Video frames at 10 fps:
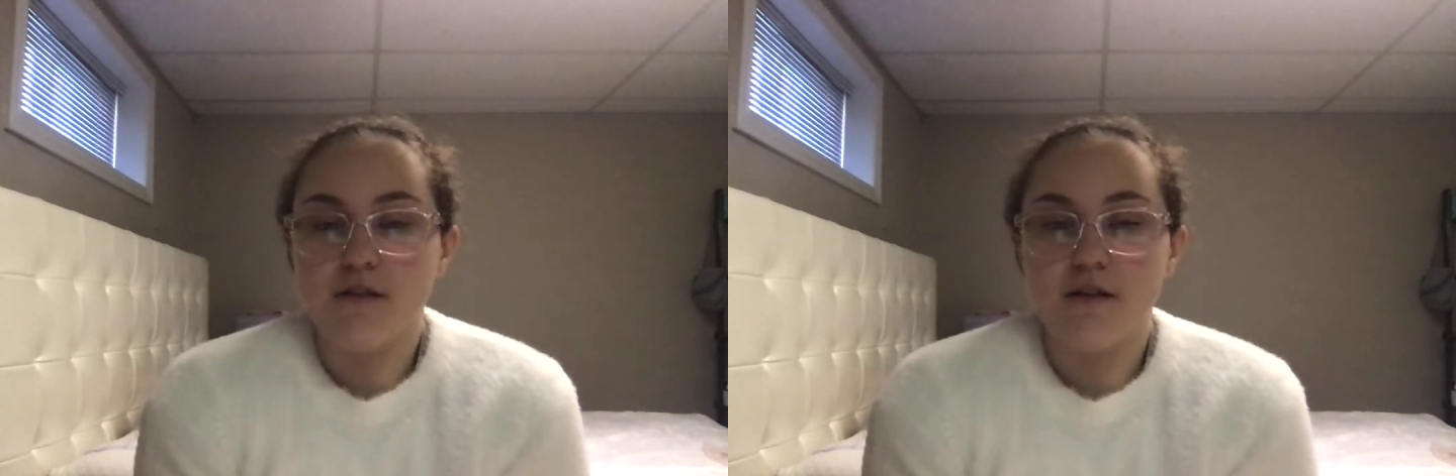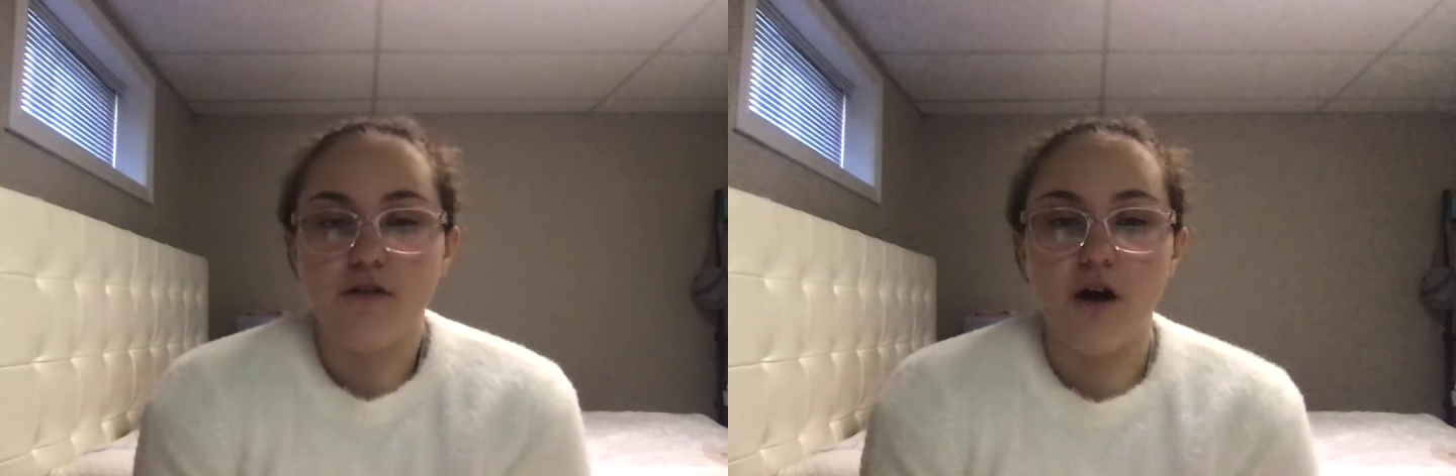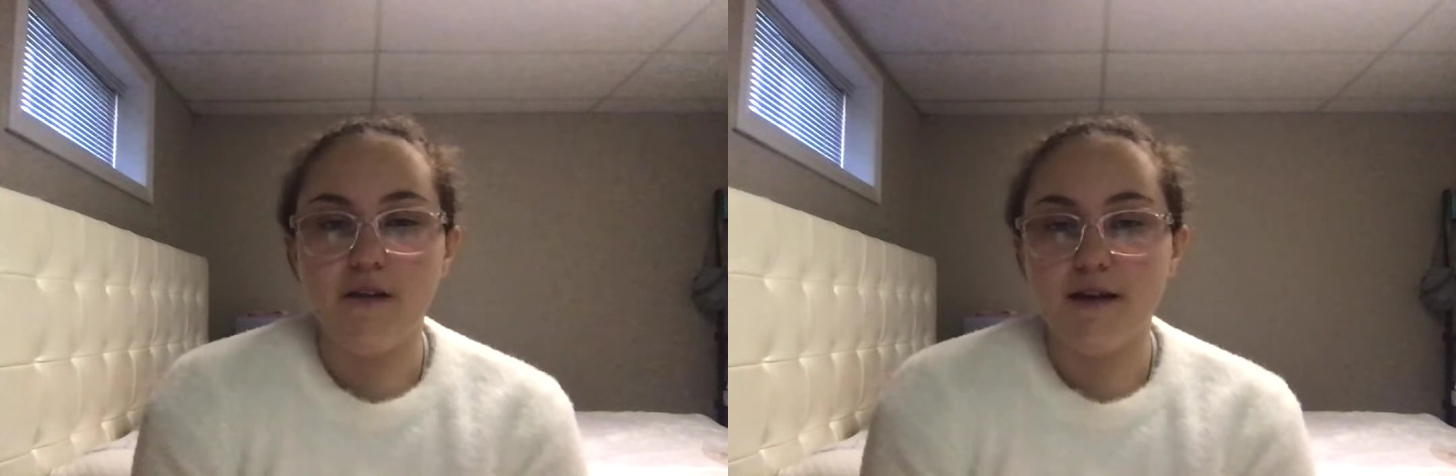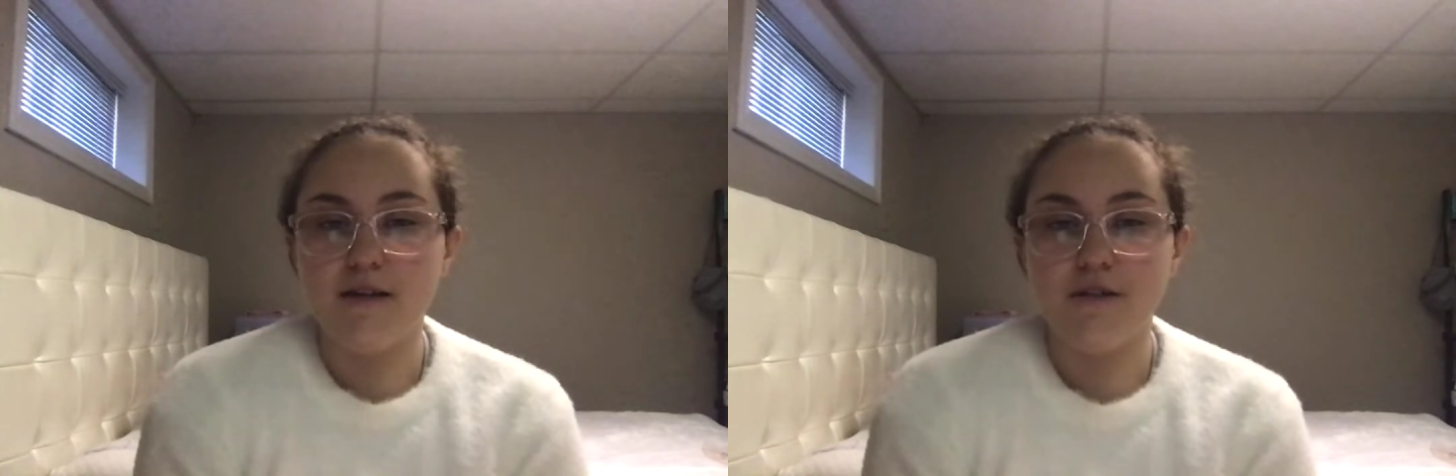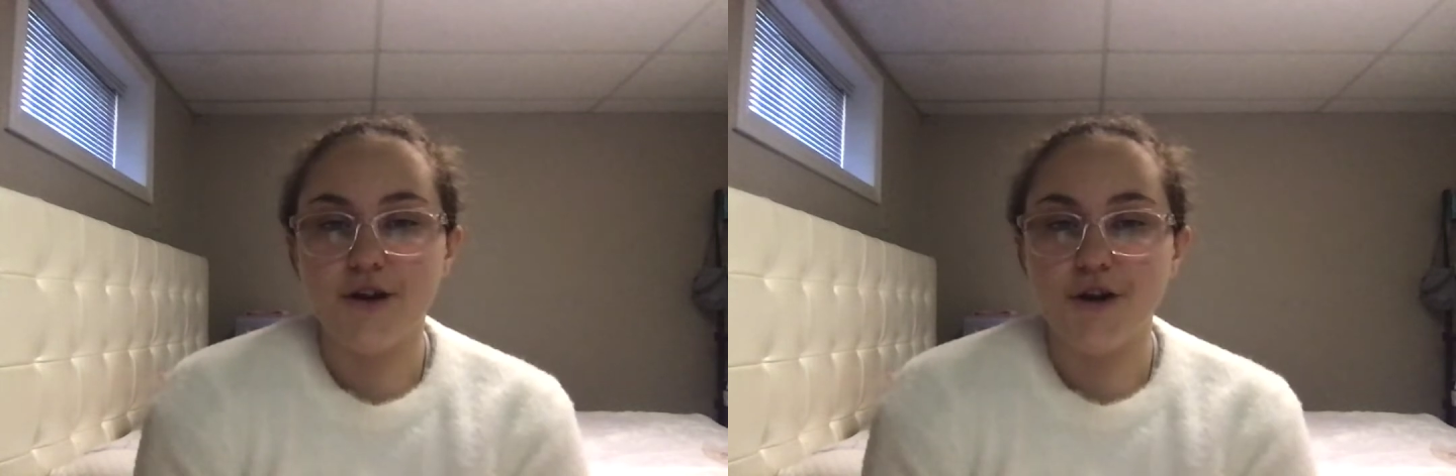It's not like
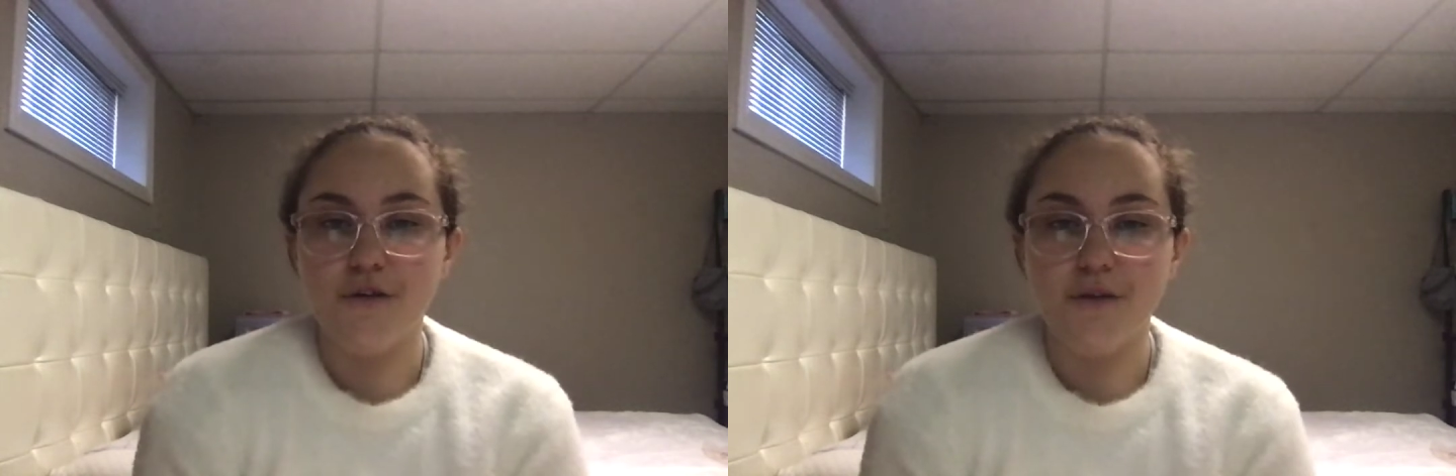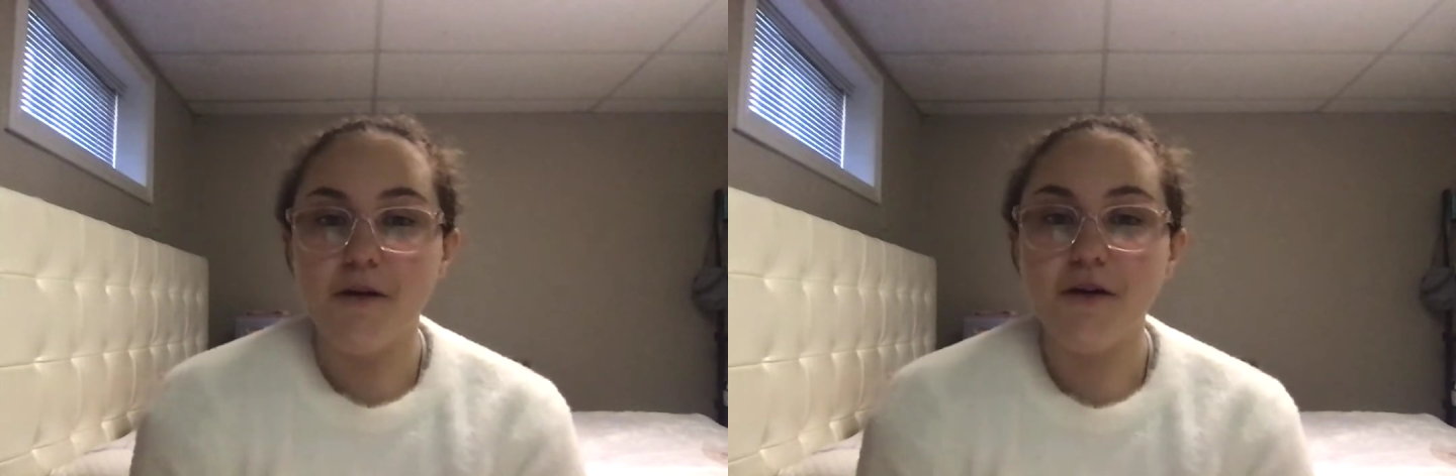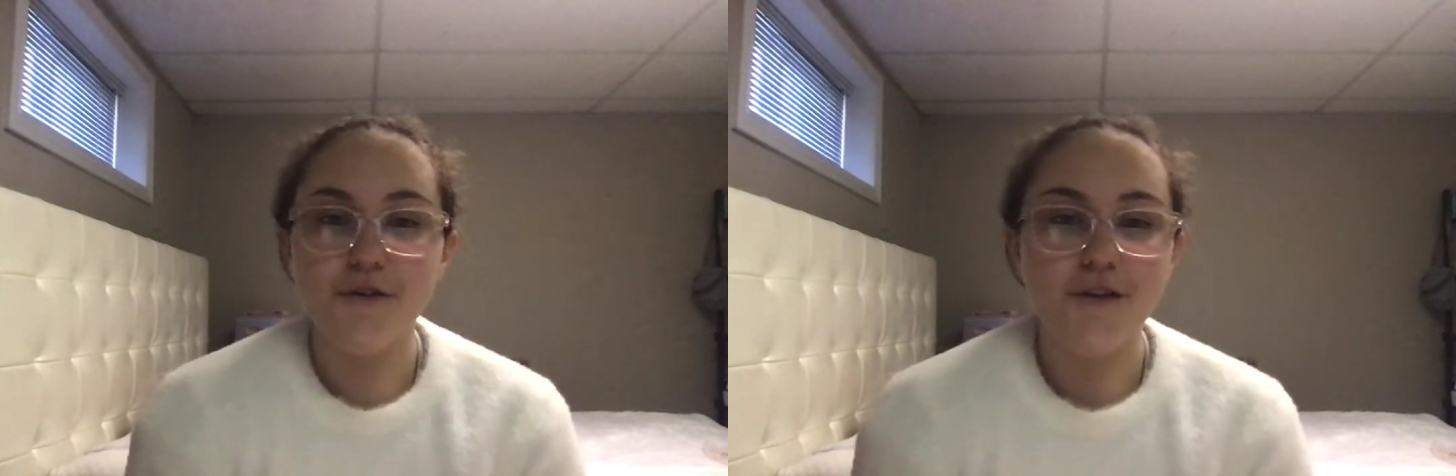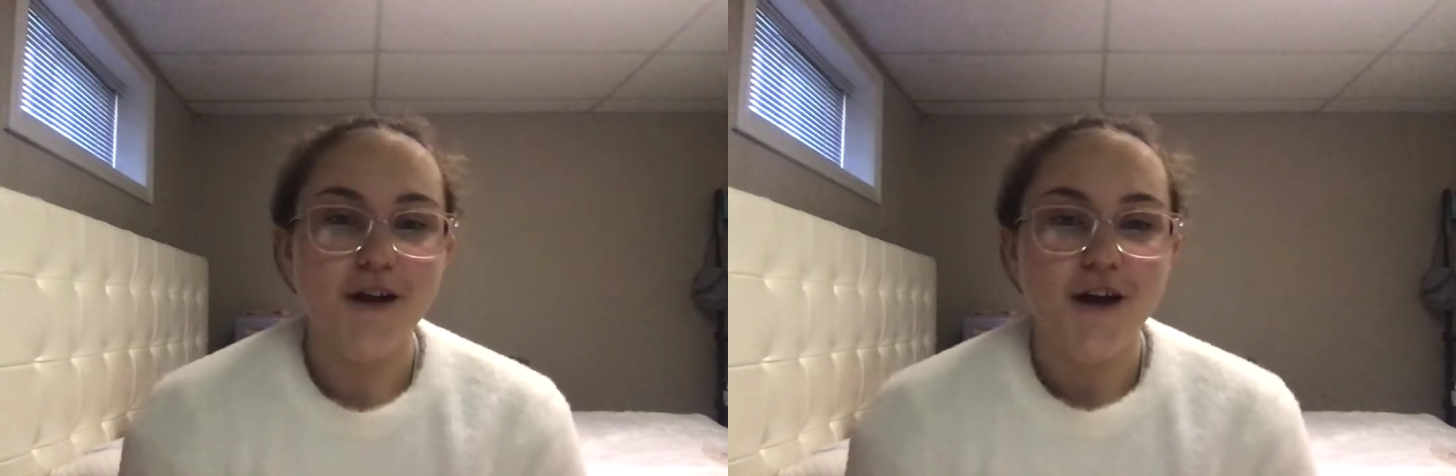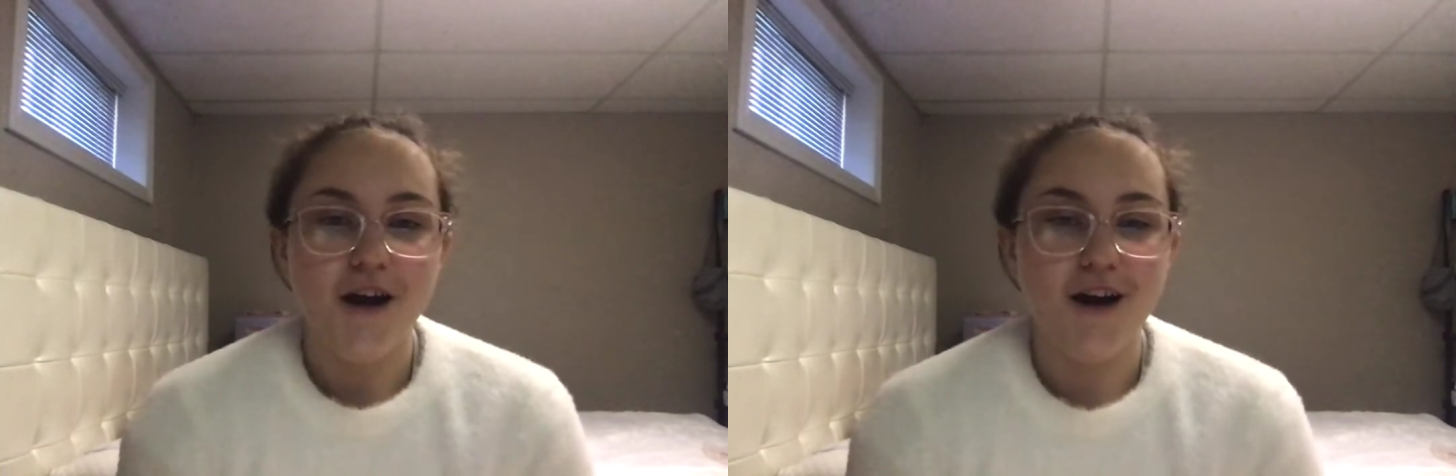he's going to go in the middle
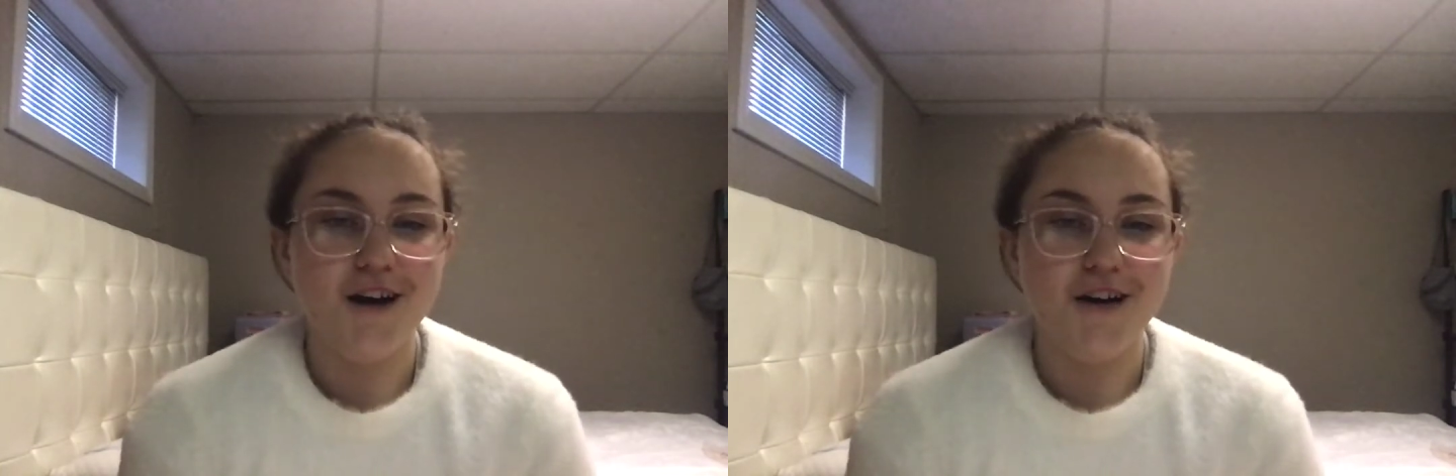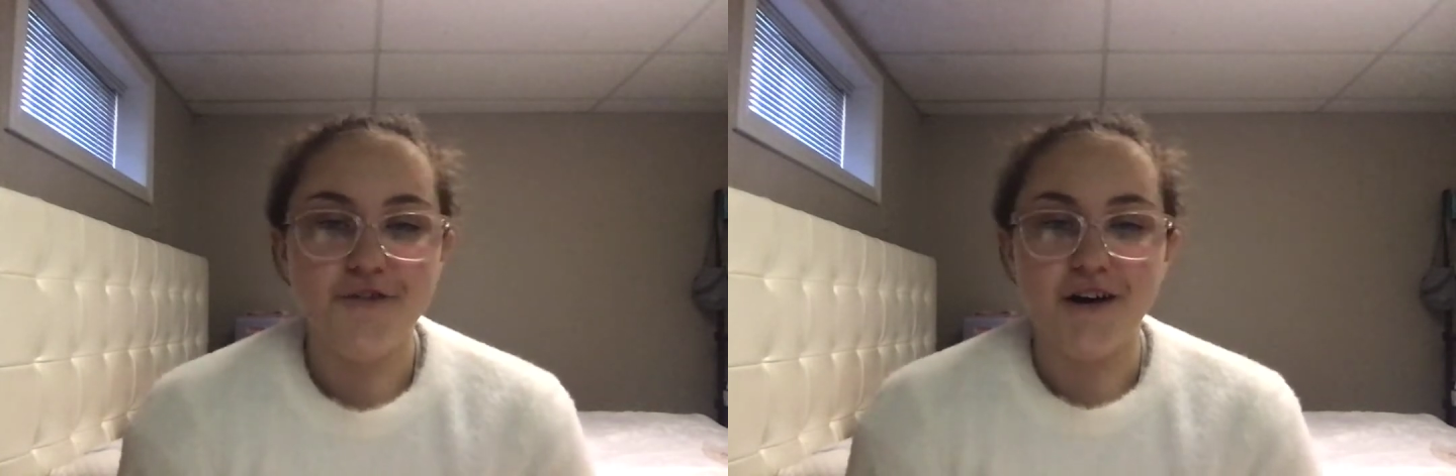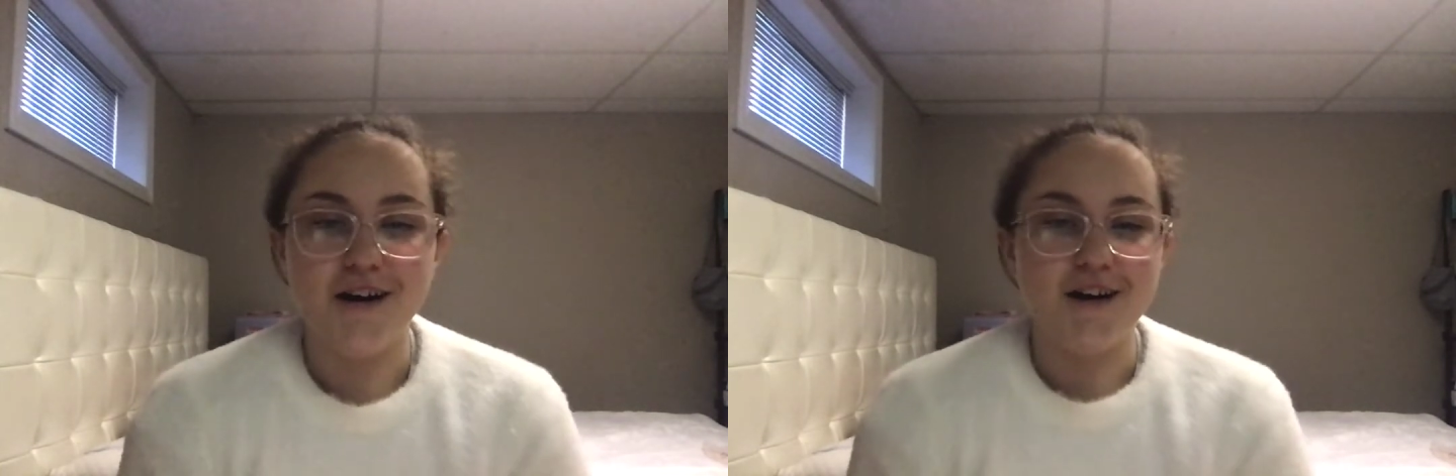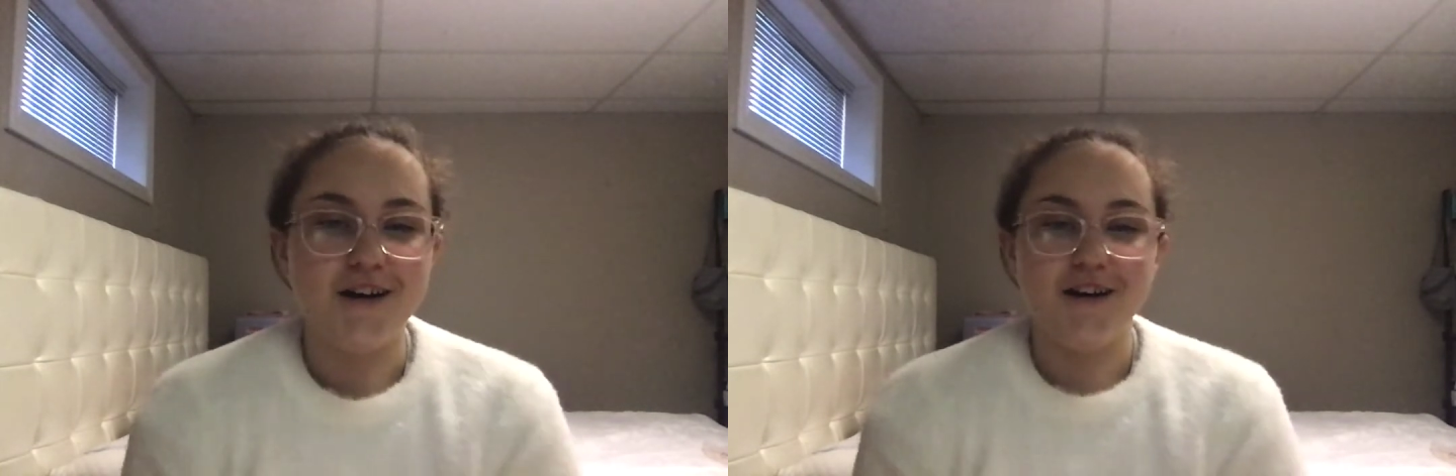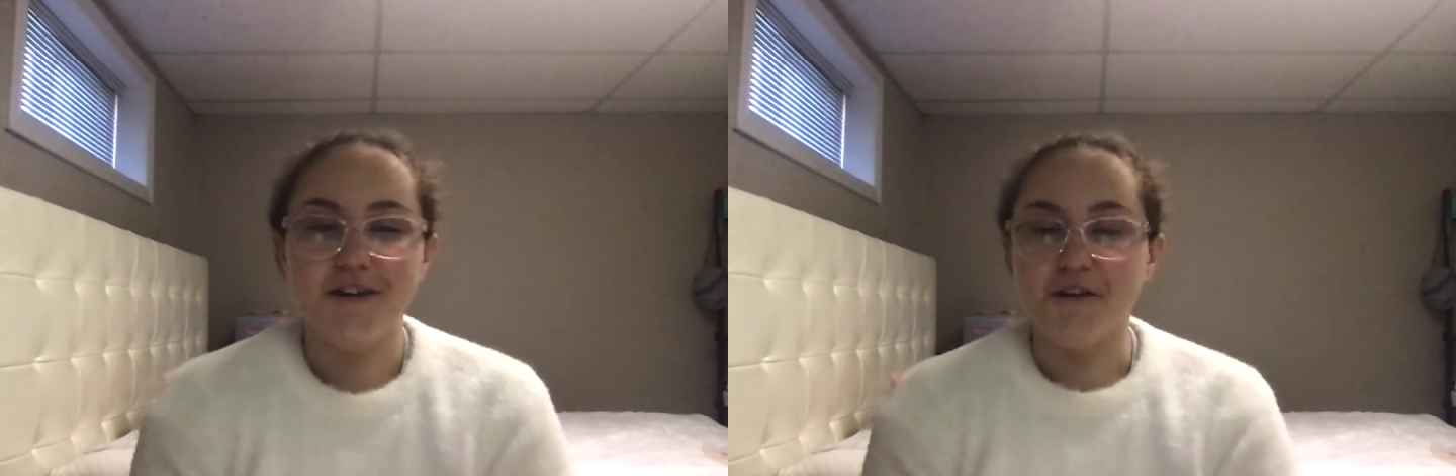of a